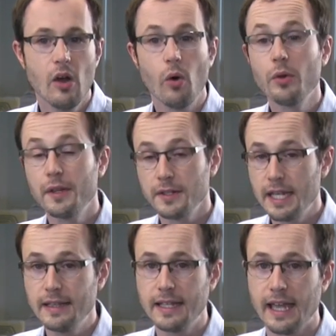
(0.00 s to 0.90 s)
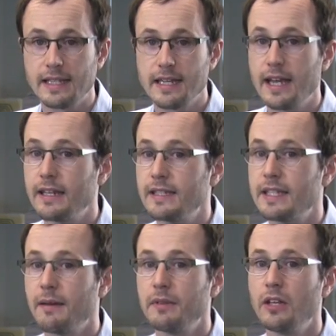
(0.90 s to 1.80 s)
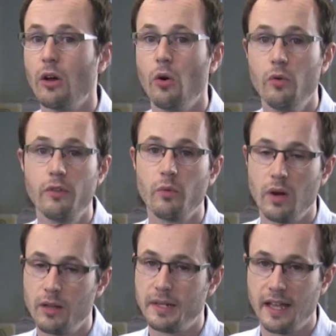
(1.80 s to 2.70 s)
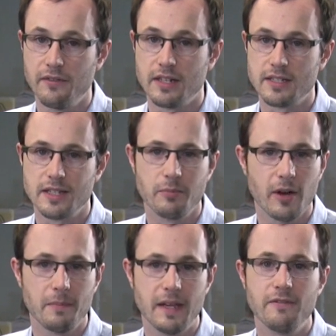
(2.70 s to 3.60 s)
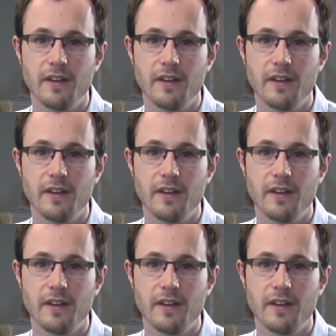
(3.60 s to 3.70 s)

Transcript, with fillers: or they'll take the case and examine the overwhelming evidence that Prop 8